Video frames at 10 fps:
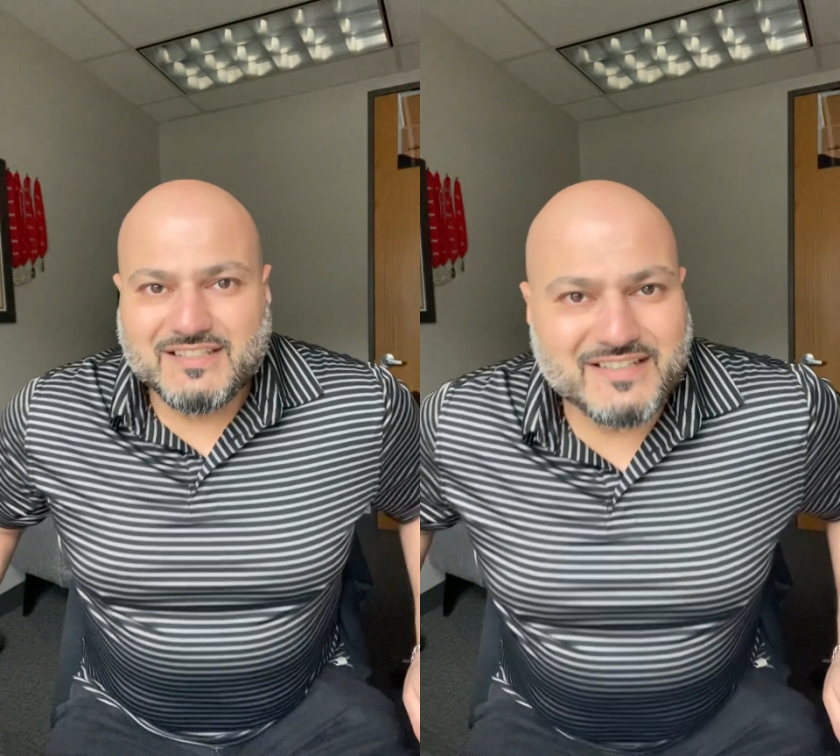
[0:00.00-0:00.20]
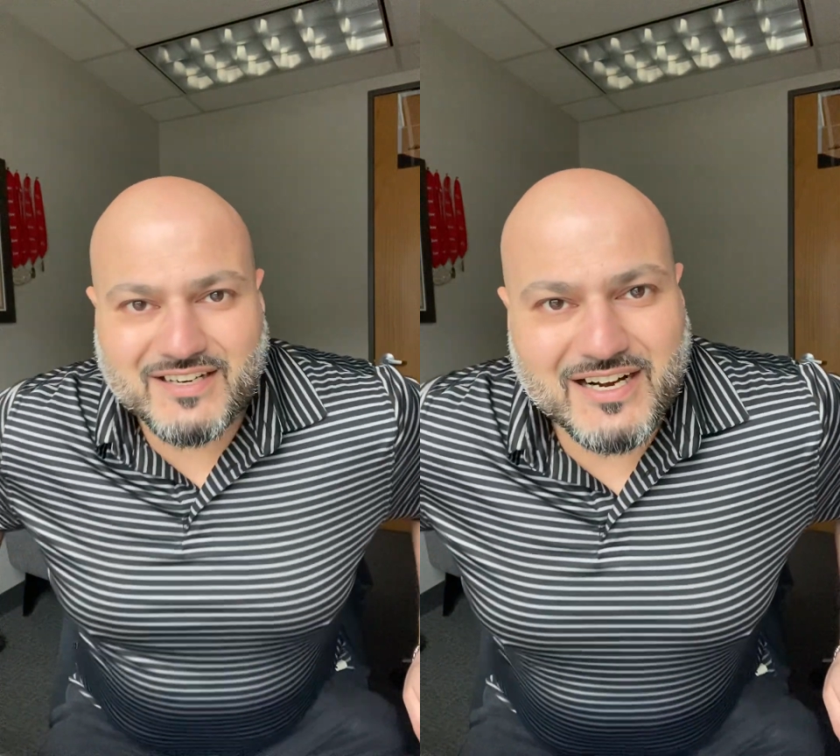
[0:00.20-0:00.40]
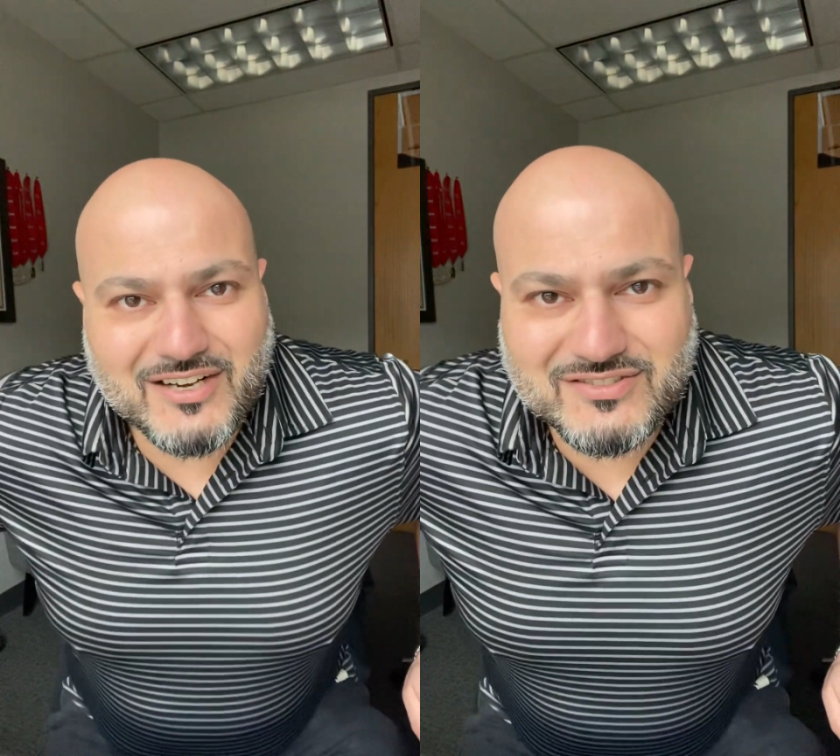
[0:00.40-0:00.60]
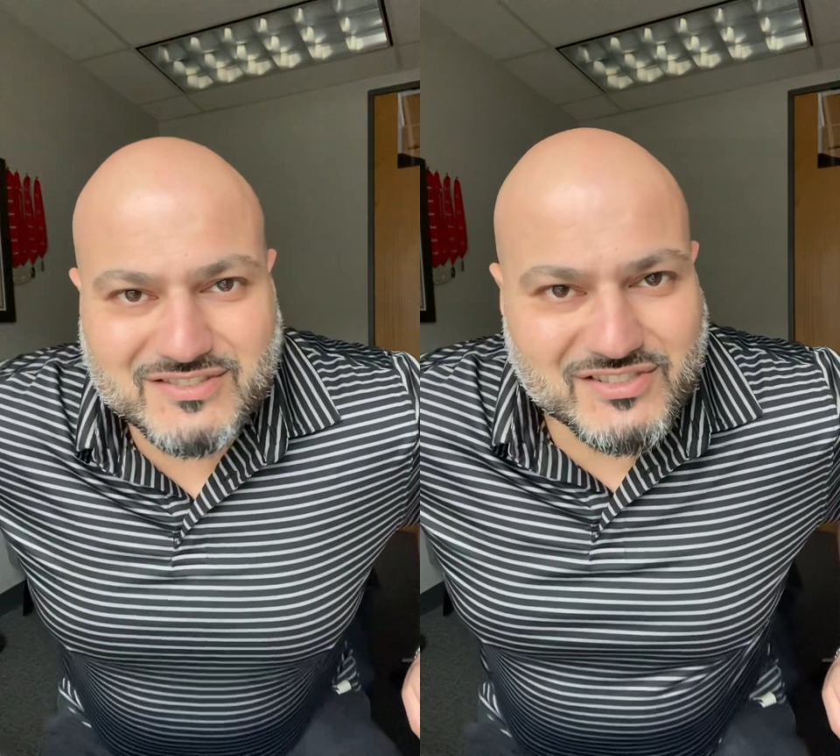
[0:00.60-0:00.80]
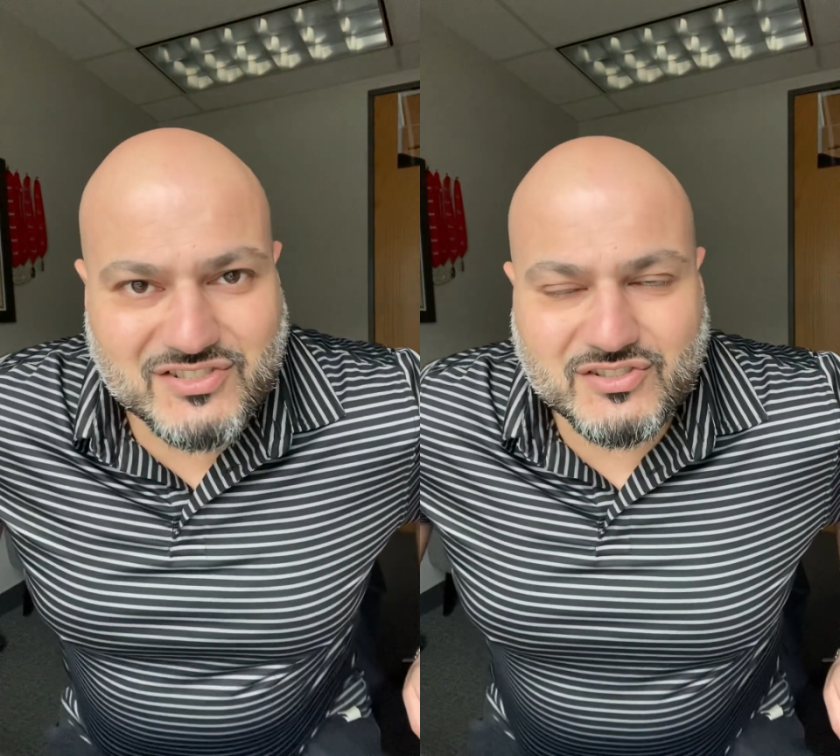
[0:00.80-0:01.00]
their house
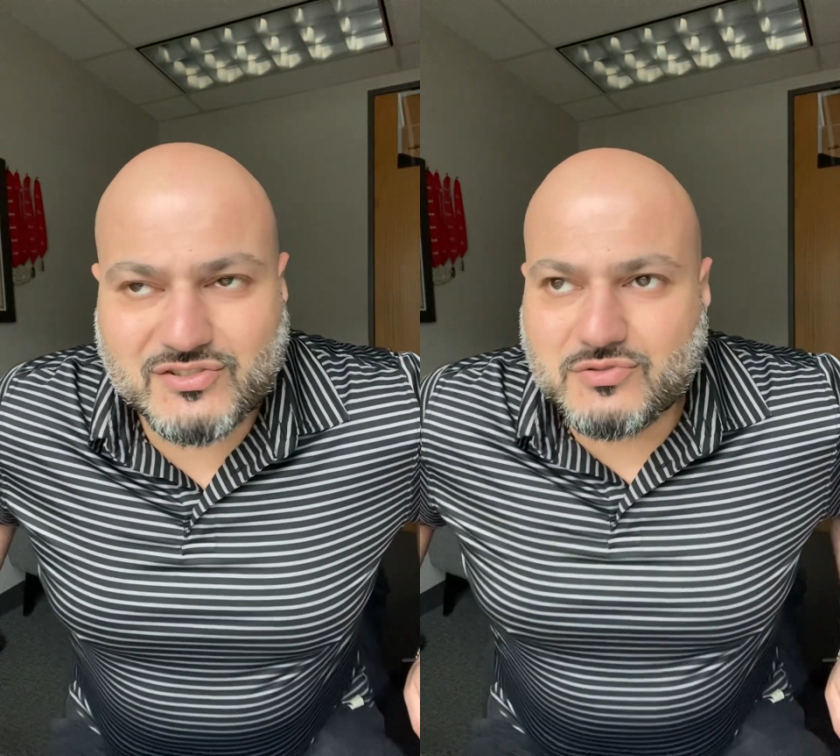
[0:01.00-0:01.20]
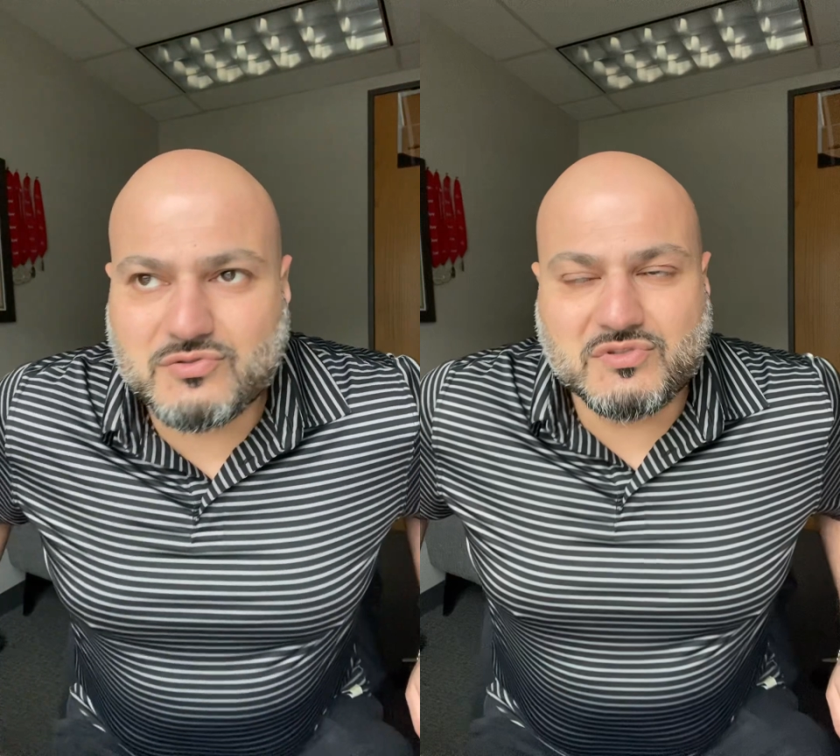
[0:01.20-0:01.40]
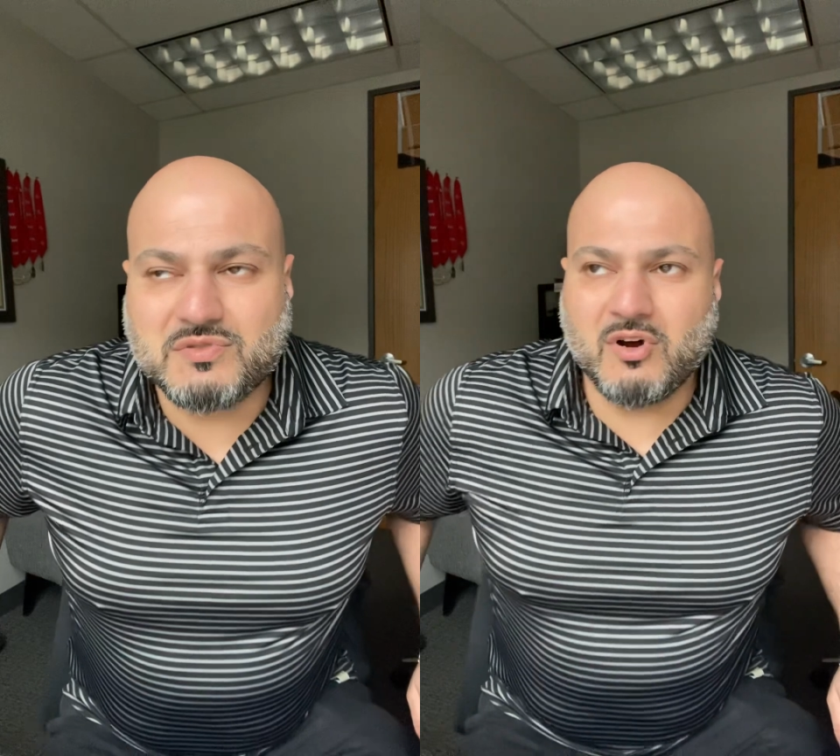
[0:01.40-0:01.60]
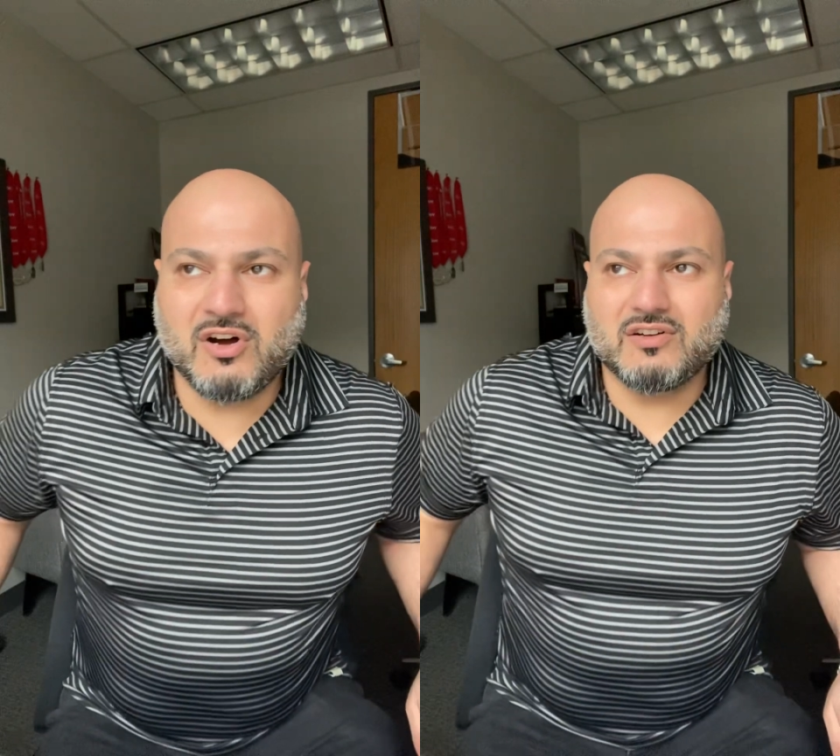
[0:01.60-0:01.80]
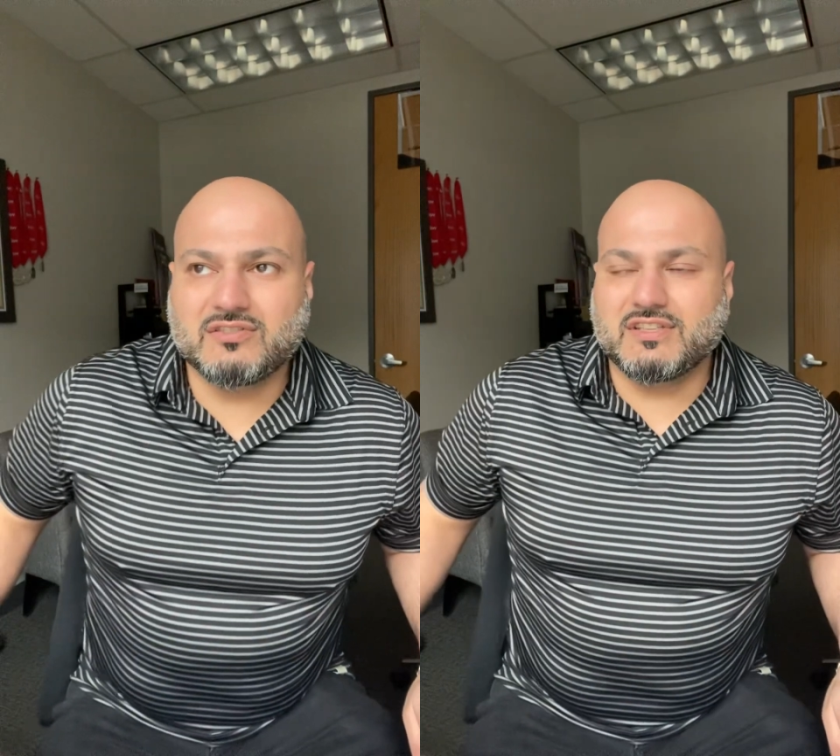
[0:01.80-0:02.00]
is just too small.